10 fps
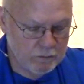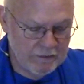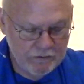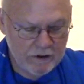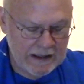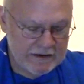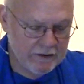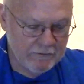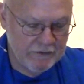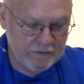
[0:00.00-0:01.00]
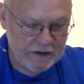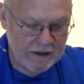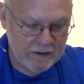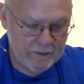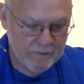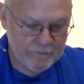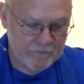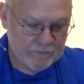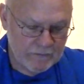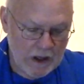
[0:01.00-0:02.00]
before I get to the 50th,
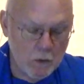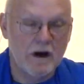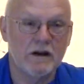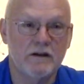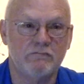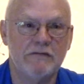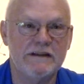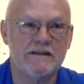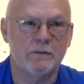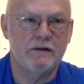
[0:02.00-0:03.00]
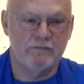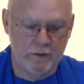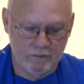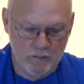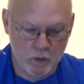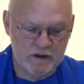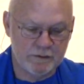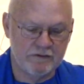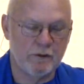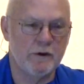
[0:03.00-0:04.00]
I wanted to read something from
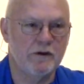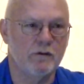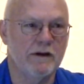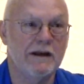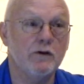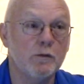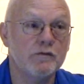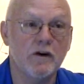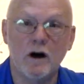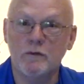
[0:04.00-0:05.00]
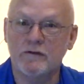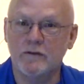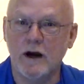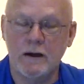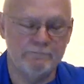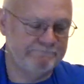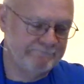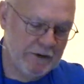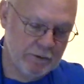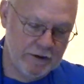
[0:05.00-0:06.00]
Whispers from Eternity. Oops, almost forgot.
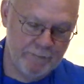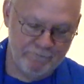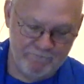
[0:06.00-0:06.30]
Here we go.